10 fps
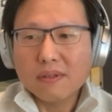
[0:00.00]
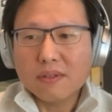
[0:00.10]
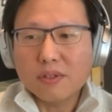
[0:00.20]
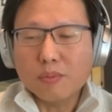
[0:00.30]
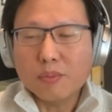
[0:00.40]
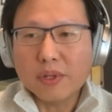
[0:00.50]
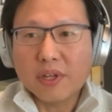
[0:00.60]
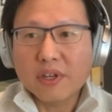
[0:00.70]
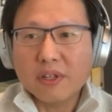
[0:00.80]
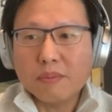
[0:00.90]
to
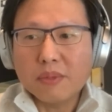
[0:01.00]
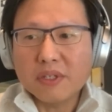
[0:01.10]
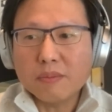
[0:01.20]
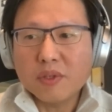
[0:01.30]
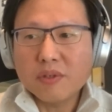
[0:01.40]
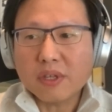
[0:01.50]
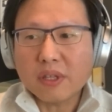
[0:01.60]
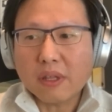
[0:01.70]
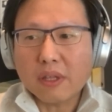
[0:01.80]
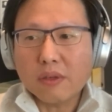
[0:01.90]
particular piece of
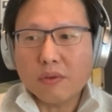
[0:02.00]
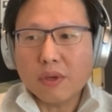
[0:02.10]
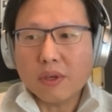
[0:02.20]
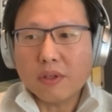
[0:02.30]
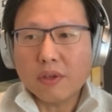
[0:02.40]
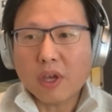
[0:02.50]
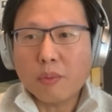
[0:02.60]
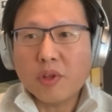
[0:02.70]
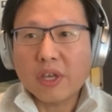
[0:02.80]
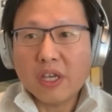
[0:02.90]
music, and the
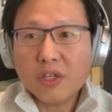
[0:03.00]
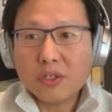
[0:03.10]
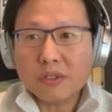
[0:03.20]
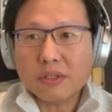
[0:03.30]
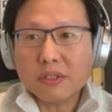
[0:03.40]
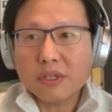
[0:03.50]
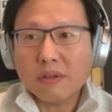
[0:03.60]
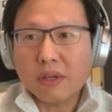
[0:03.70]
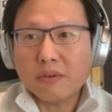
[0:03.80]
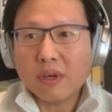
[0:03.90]
communication skill
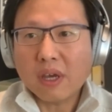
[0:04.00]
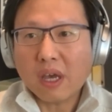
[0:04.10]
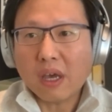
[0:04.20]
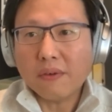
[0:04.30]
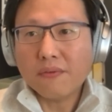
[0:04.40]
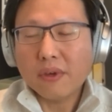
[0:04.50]
that you have.